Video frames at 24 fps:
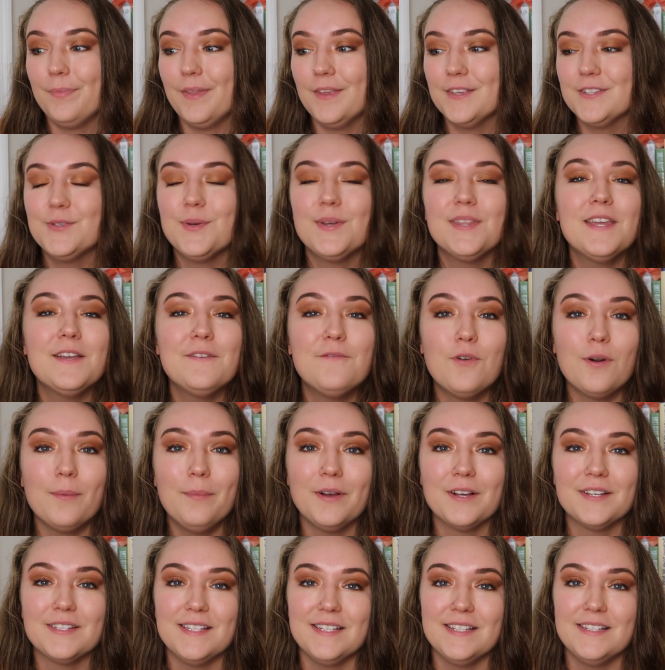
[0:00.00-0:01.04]
So I think 4
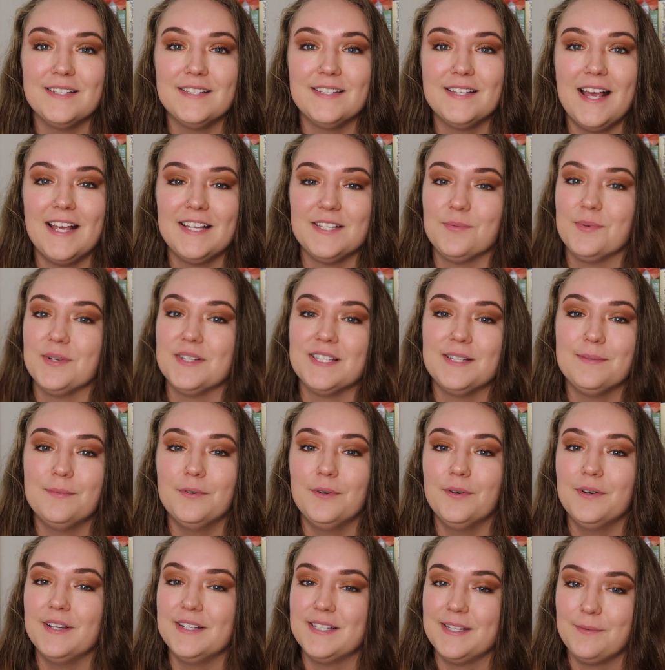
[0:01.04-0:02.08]
books is as
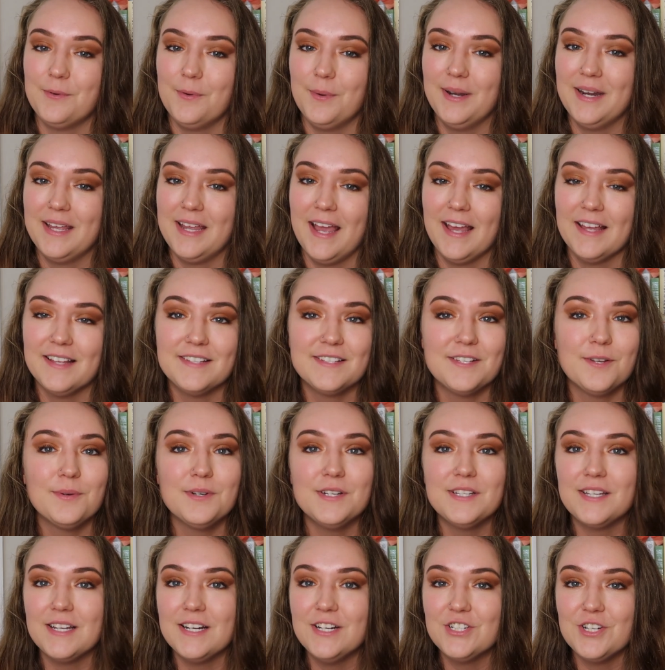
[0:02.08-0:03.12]
reasonable as I'm going to get. So we're
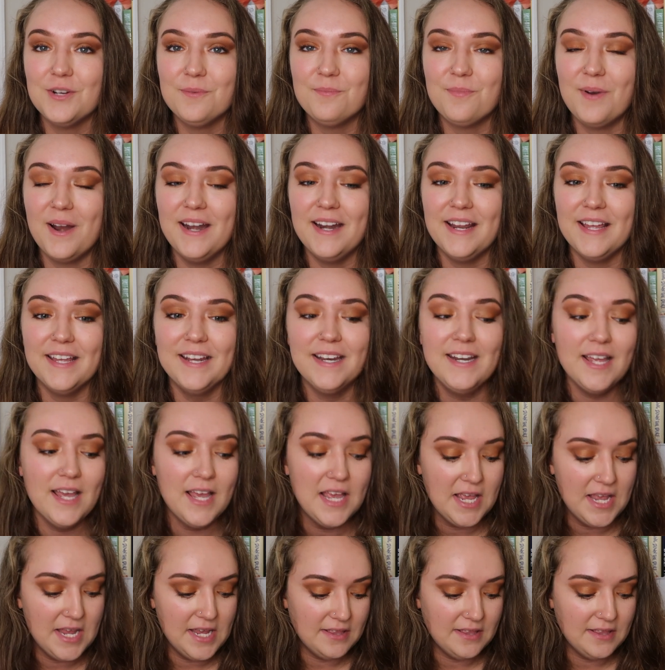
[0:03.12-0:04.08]
just gonna jump right in.